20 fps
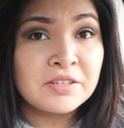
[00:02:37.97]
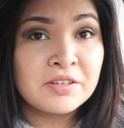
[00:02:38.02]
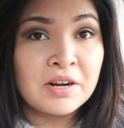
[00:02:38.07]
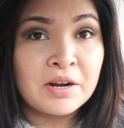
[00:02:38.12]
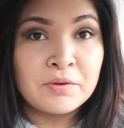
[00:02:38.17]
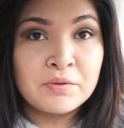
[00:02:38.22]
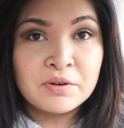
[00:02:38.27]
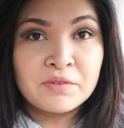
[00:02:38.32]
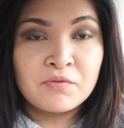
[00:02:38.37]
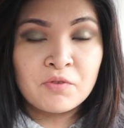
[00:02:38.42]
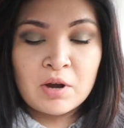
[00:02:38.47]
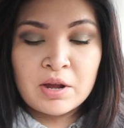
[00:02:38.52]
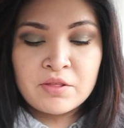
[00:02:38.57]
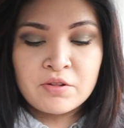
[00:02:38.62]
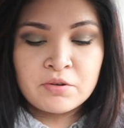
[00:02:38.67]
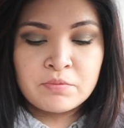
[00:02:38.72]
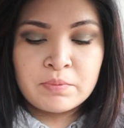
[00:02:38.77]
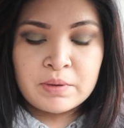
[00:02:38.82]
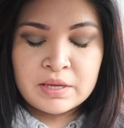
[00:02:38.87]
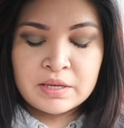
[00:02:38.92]
I would
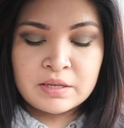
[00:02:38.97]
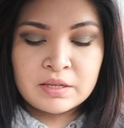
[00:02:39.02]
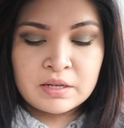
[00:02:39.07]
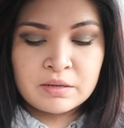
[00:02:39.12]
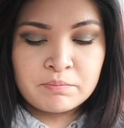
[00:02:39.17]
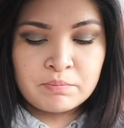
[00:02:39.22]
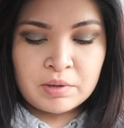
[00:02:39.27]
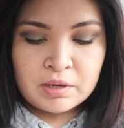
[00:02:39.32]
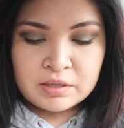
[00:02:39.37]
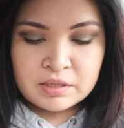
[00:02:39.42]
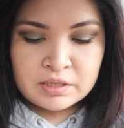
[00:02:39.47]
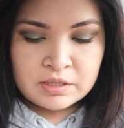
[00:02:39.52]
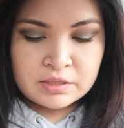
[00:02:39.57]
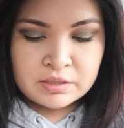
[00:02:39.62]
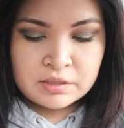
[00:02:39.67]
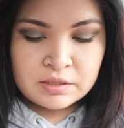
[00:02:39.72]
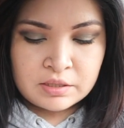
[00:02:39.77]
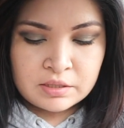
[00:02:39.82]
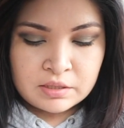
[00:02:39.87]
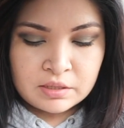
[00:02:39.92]
rather paint
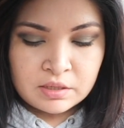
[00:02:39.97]
pumpkins. So